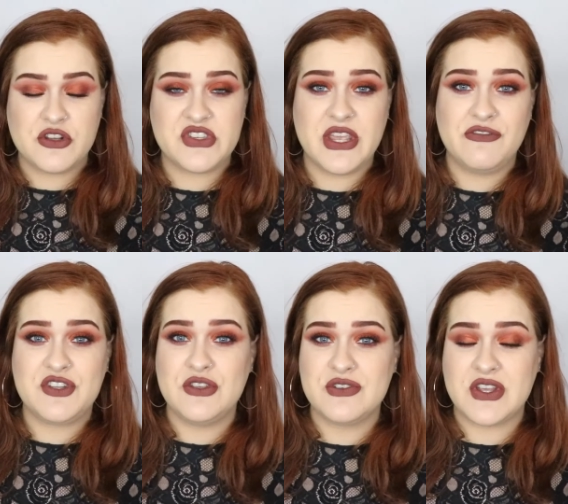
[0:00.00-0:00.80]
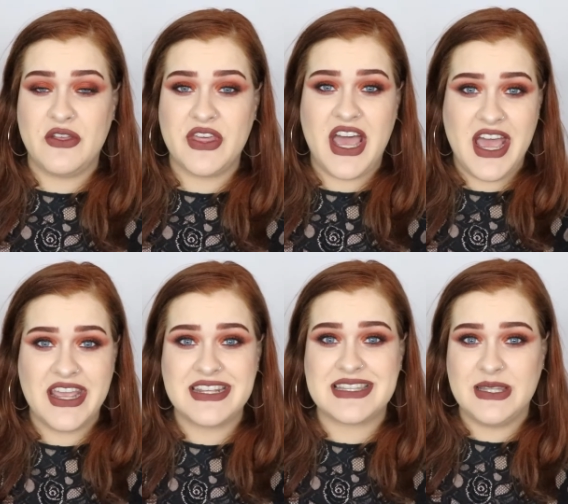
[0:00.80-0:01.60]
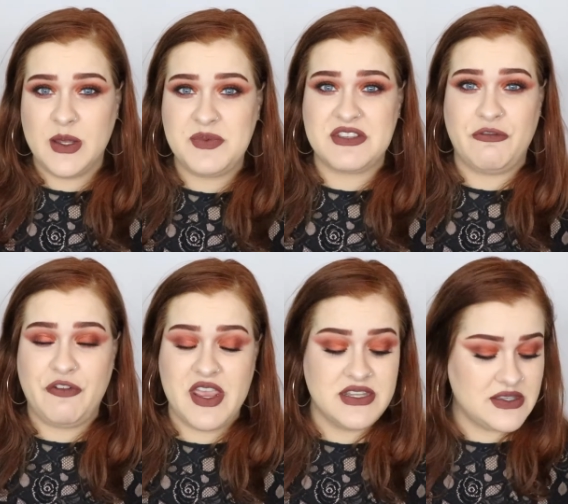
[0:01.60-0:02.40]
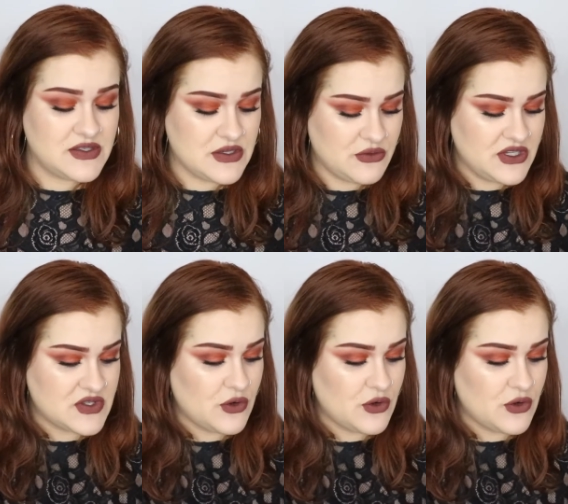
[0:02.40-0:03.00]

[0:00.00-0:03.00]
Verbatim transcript: they're safe to use on the eyes, lips, face, so these